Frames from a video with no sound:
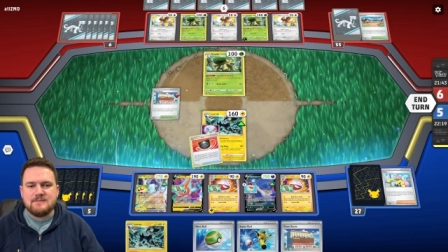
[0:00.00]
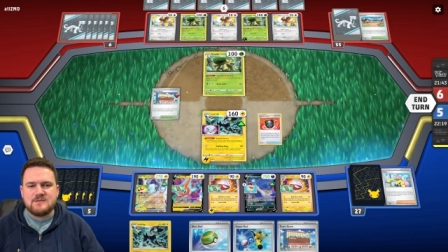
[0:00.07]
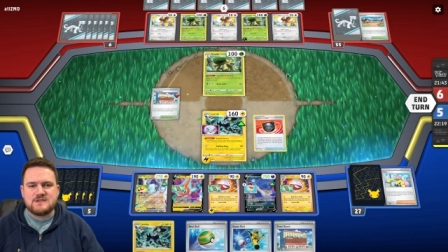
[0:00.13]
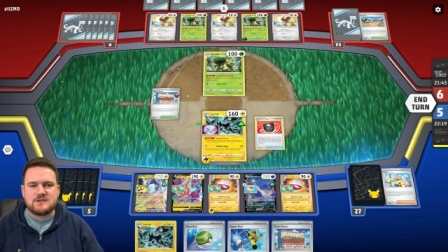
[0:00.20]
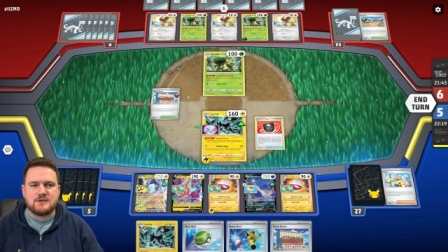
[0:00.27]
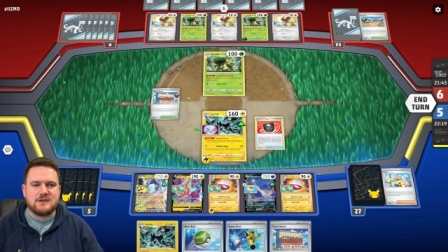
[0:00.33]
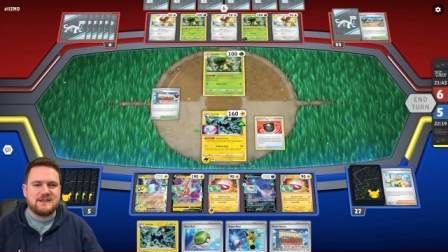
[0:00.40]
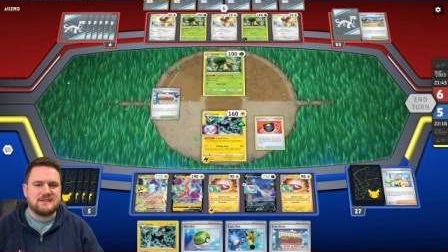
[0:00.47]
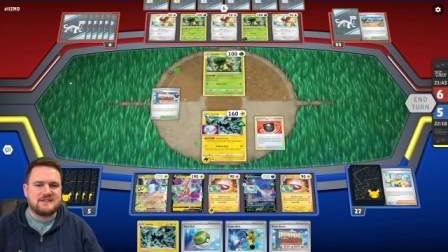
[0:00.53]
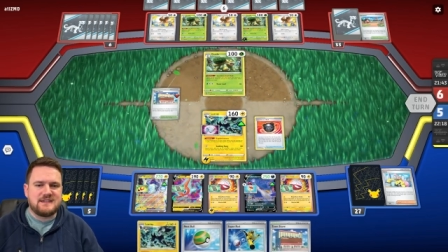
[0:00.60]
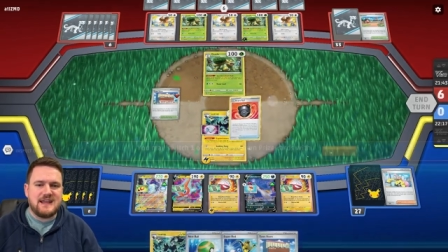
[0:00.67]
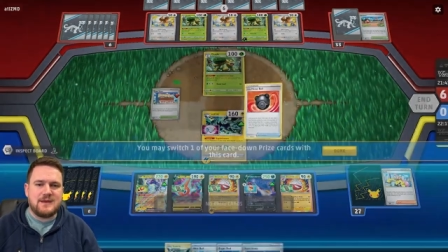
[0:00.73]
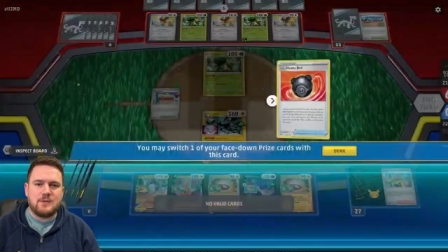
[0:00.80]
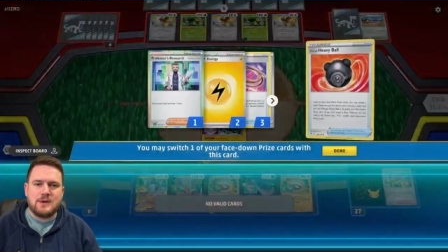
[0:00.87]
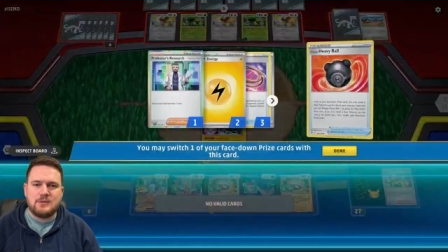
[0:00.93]
So
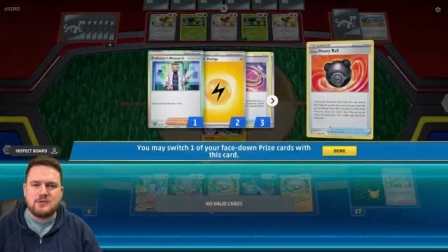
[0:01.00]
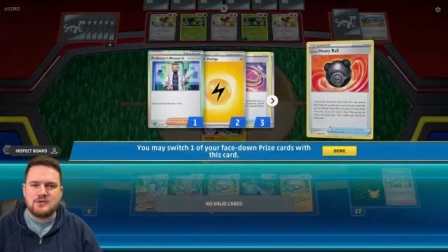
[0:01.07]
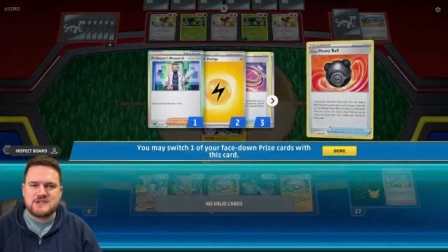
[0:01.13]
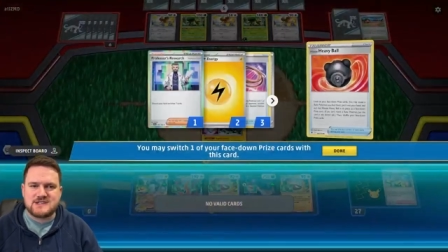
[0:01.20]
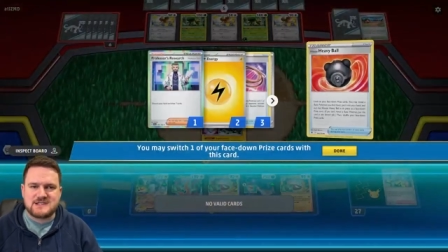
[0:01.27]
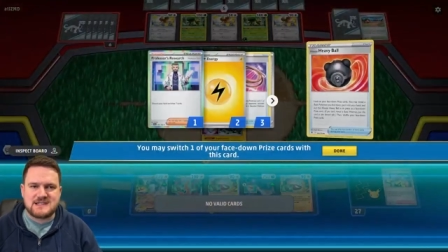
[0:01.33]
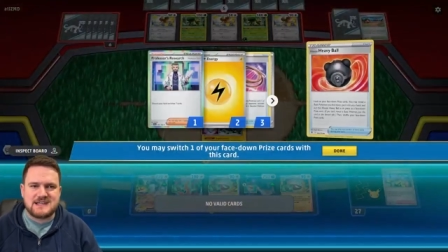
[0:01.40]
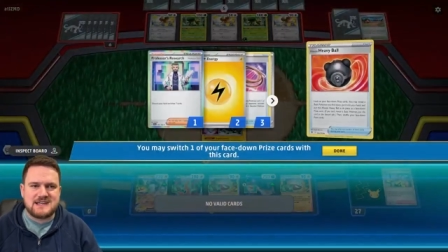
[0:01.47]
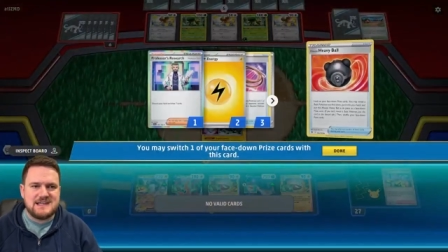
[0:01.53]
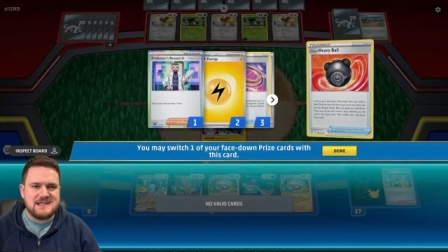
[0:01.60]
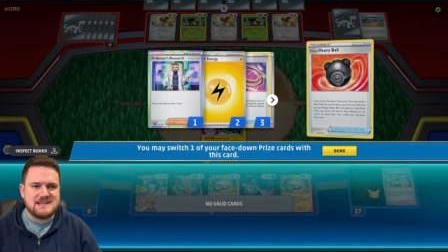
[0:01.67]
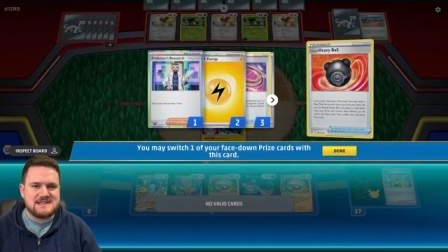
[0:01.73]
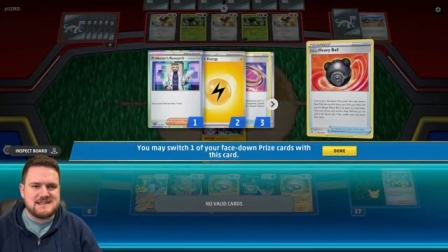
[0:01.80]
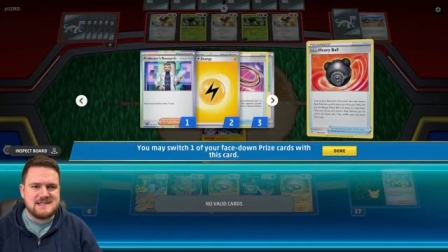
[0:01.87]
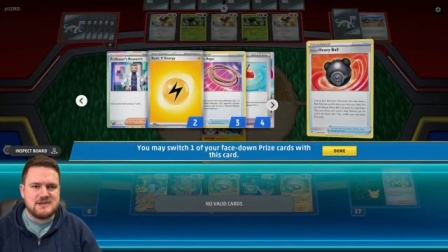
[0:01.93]
instead, we will just
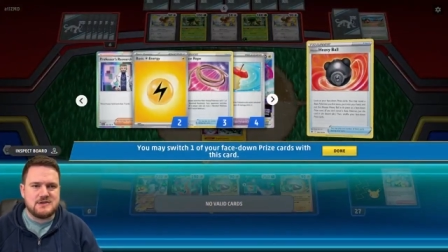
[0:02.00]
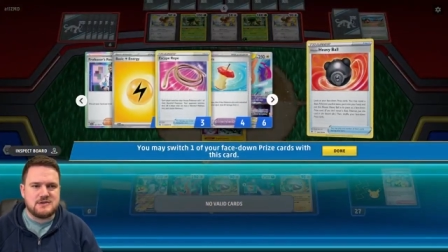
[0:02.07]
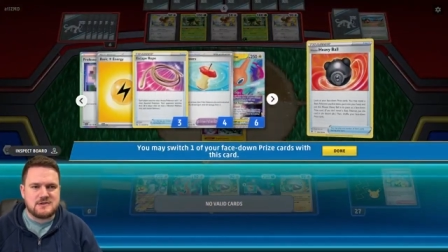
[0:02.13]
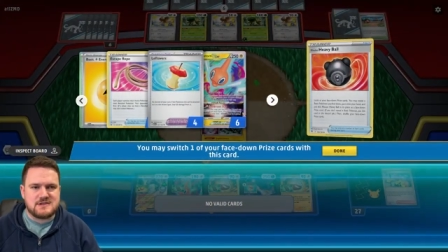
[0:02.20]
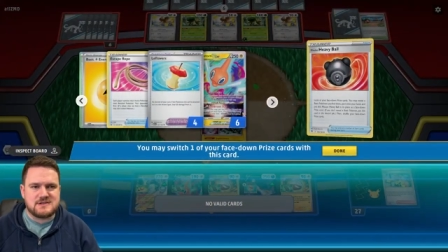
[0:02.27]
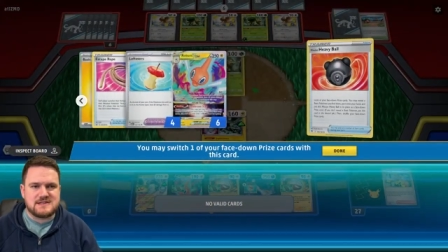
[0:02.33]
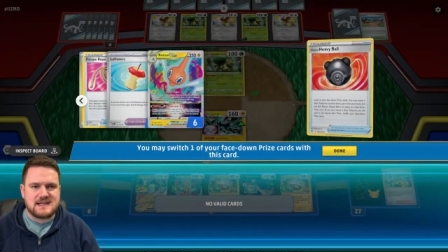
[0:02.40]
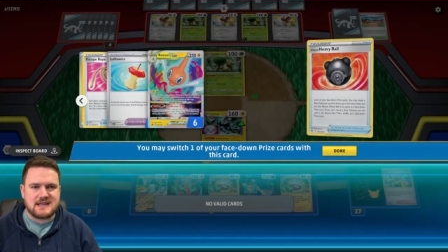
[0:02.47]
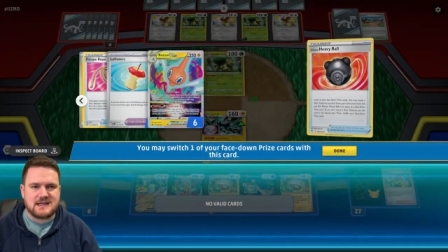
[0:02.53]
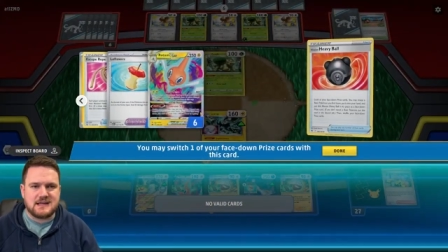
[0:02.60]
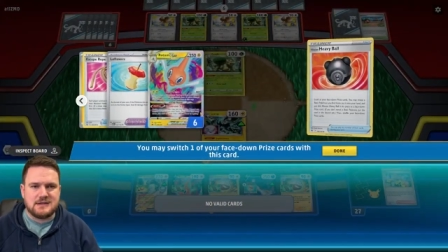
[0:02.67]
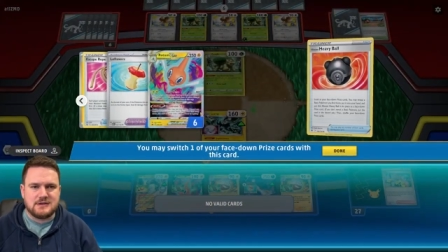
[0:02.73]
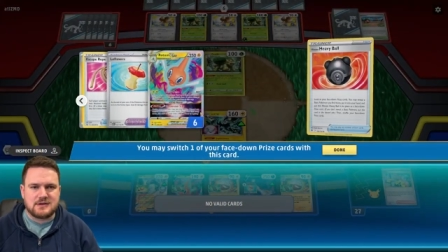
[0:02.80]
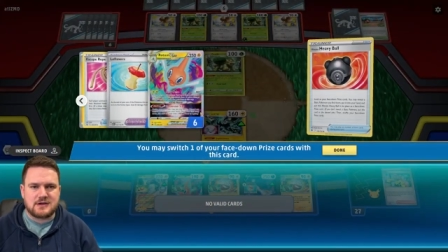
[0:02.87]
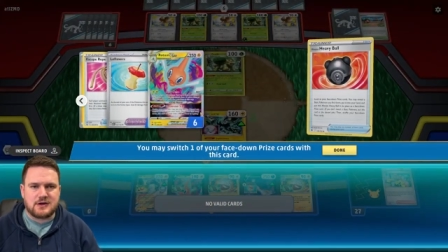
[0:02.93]
continue to take a
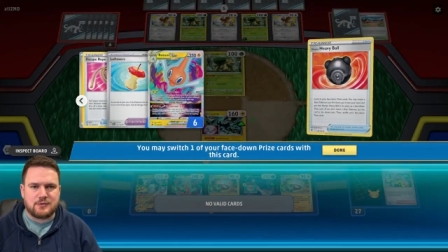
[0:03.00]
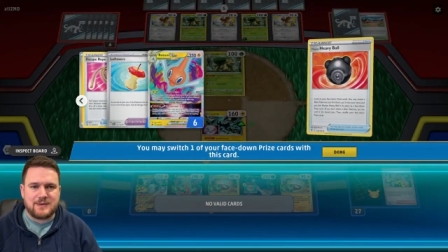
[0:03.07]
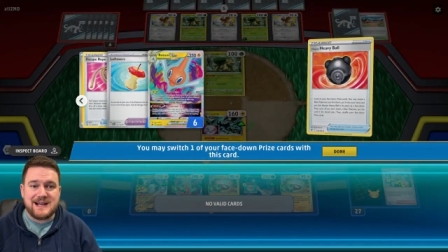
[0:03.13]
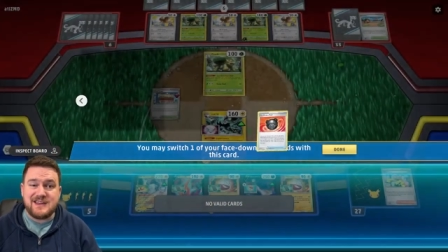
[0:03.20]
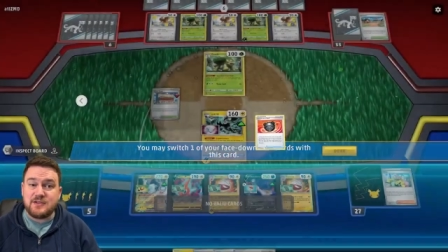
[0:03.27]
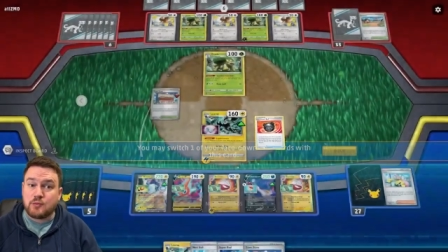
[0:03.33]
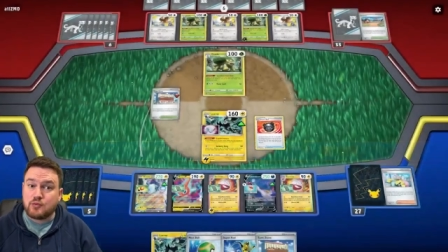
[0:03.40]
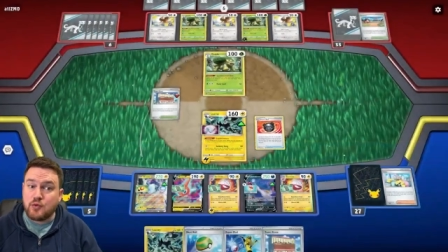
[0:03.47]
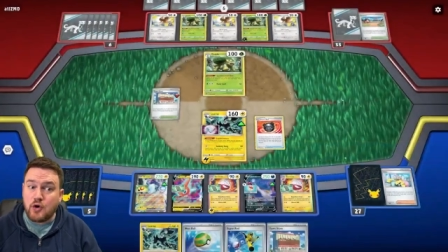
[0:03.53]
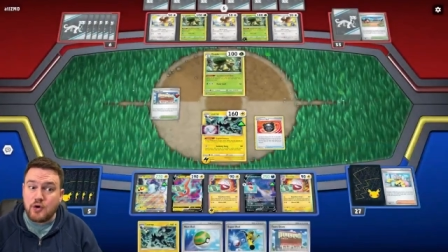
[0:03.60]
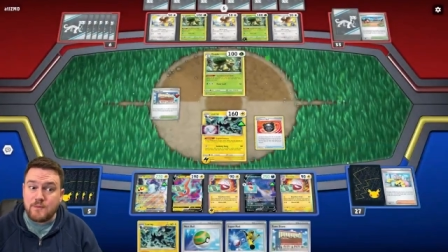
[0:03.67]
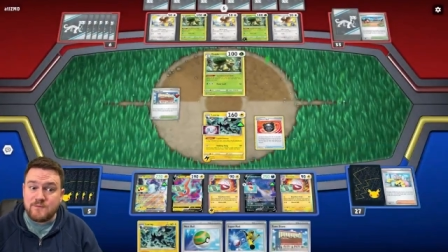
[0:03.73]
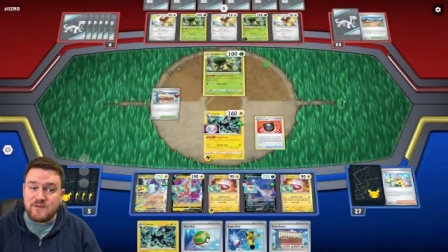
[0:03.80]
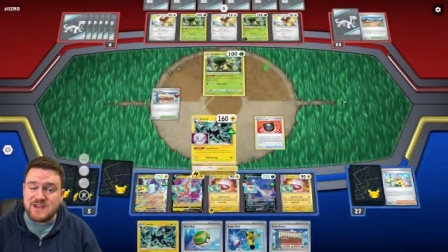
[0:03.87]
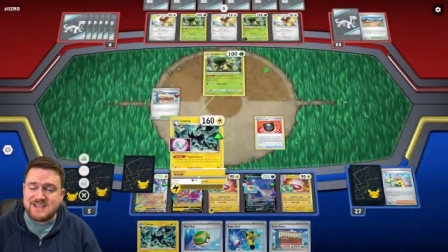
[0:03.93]
look around. The
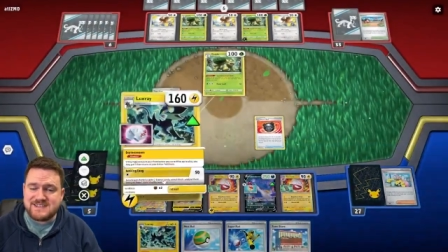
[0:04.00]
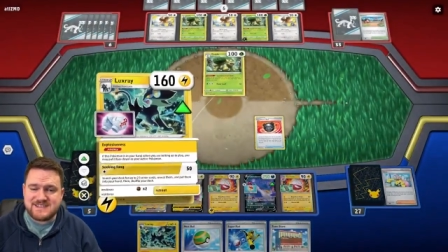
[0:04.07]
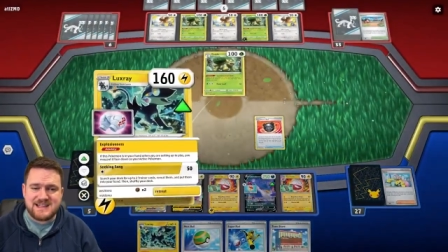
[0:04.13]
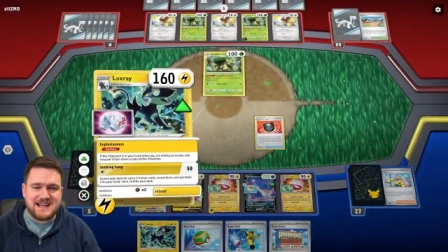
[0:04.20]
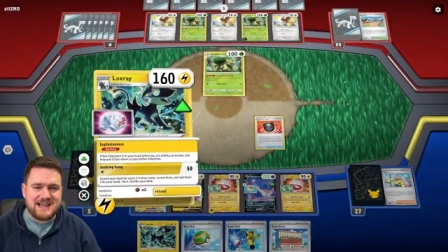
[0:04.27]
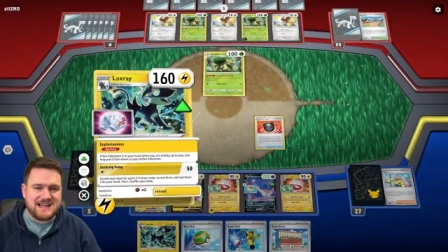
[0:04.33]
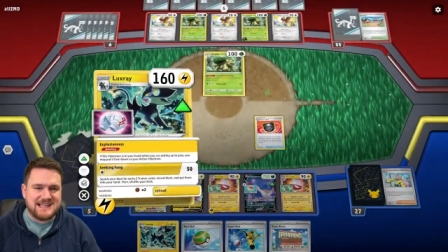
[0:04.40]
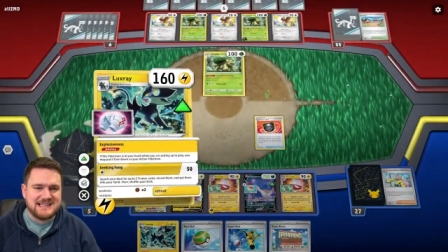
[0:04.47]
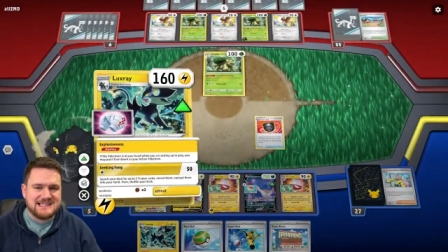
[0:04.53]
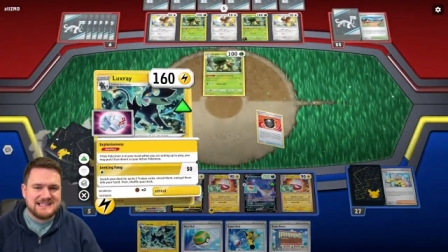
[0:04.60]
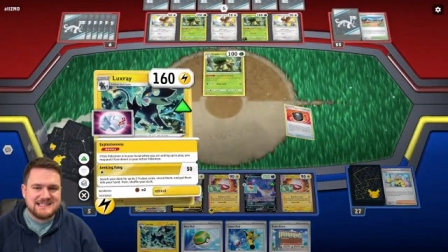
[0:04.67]
Rotom from V-Star.